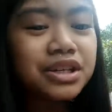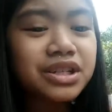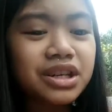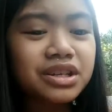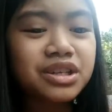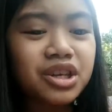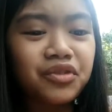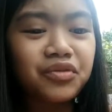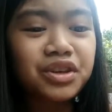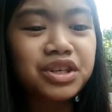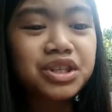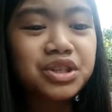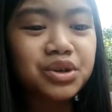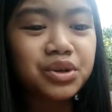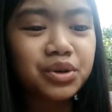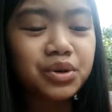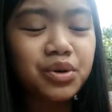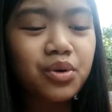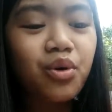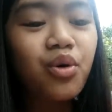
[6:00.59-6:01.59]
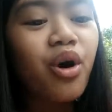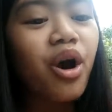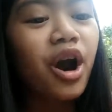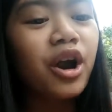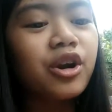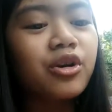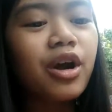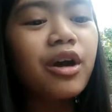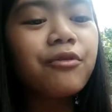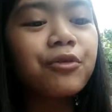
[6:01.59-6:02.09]
wedges of the screw
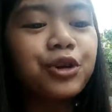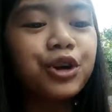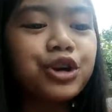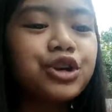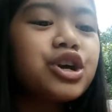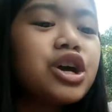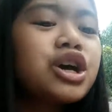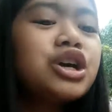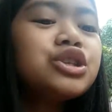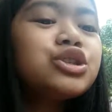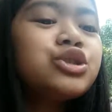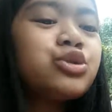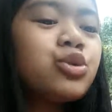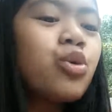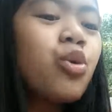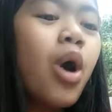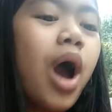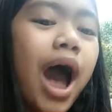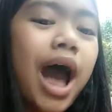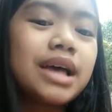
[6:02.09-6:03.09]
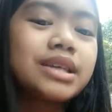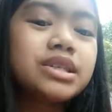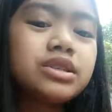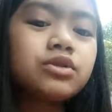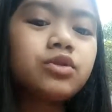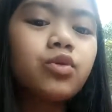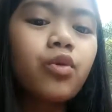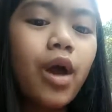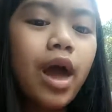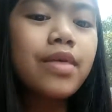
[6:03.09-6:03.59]
are referred to
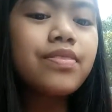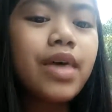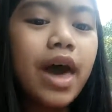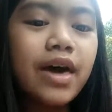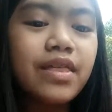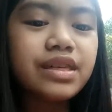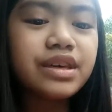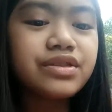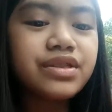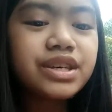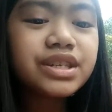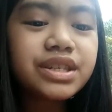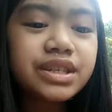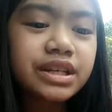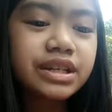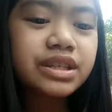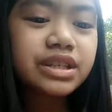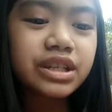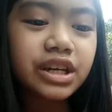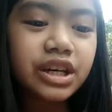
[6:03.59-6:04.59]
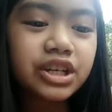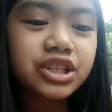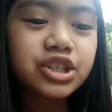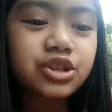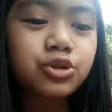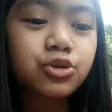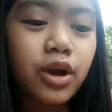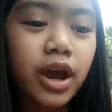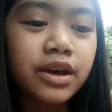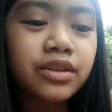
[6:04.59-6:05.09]
as thread, and the distance to
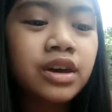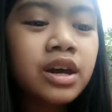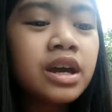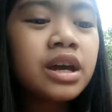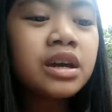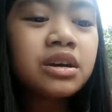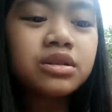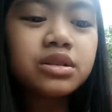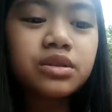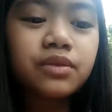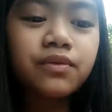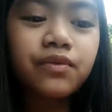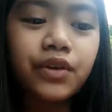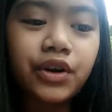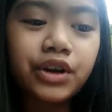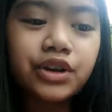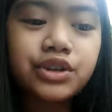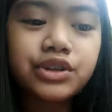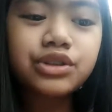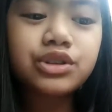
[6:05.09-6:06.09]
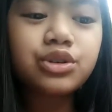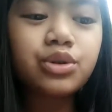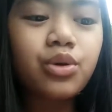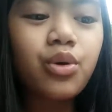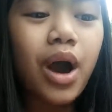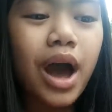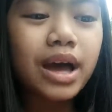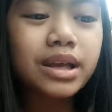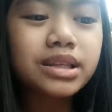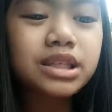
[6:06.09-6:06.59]
each thread is referred
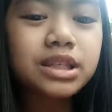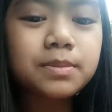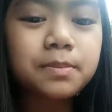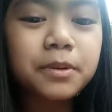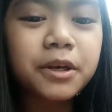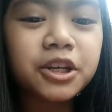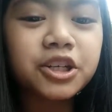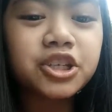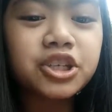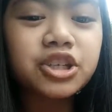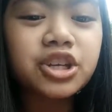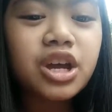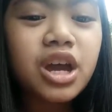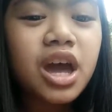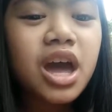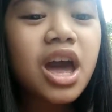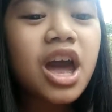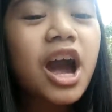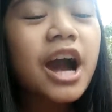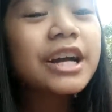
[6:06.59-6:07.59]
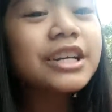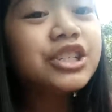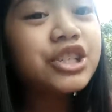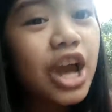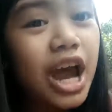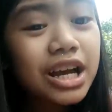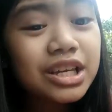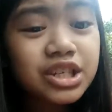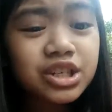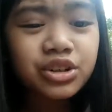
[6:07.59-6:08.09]
to as pitch. A
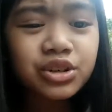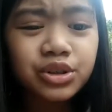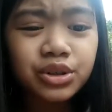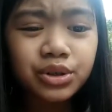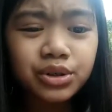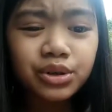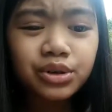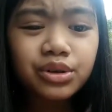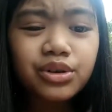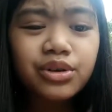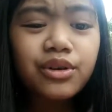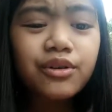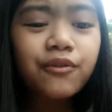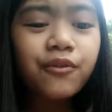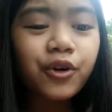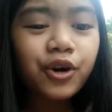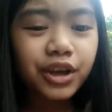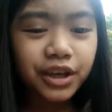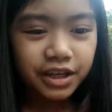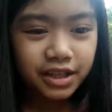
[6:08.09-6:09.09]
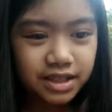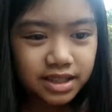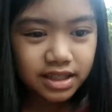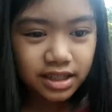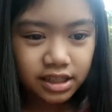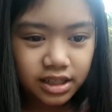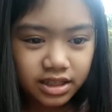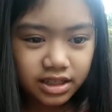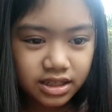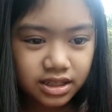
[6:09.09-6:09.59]
jack screw, for
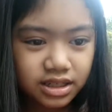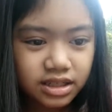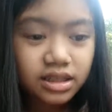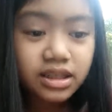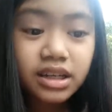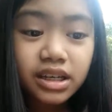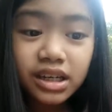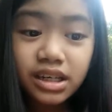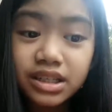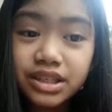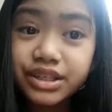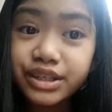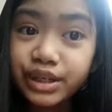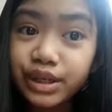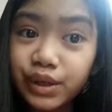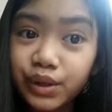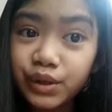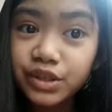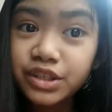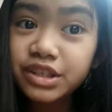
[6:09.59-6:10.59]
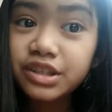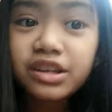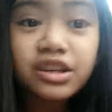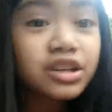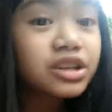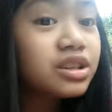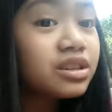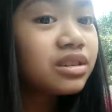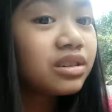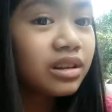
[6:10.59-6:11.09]
instance, is used
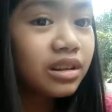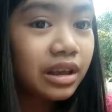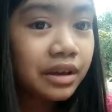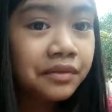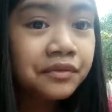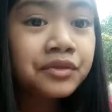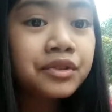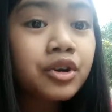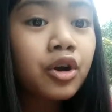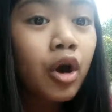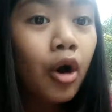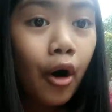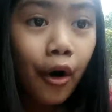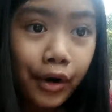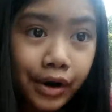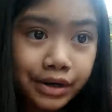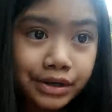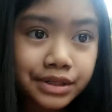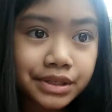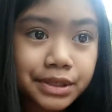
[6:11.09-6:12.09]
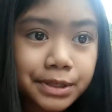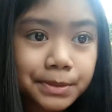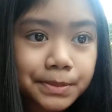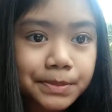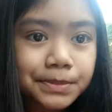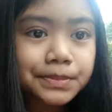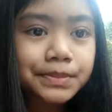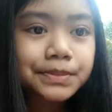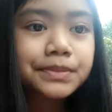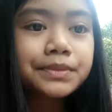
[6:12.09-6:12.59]
to lift cars.
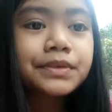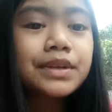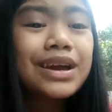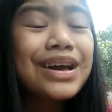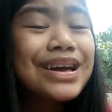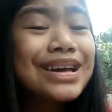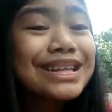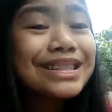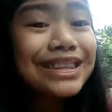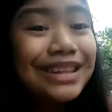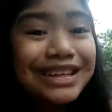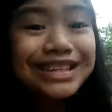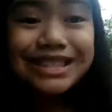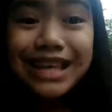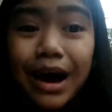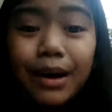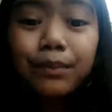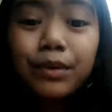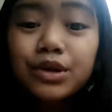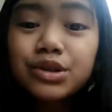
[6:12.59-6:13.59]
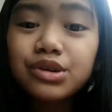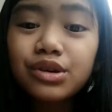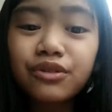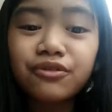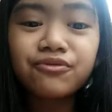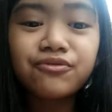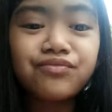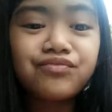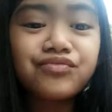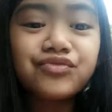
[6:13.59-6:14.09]
Examples
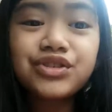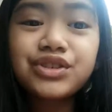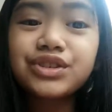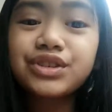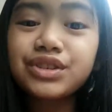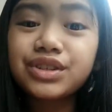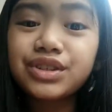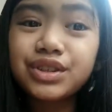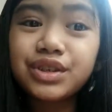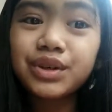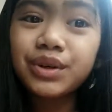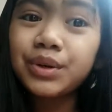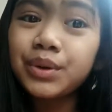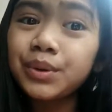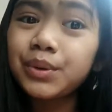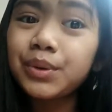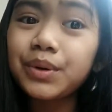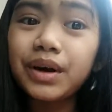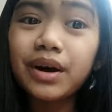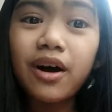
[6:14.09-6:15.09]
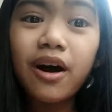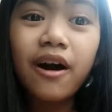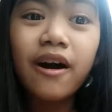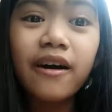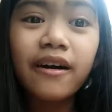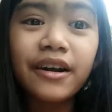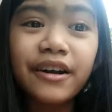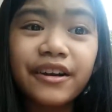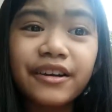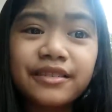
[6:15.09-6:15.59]
of screw
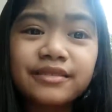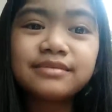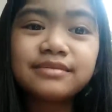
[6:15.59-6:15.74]
are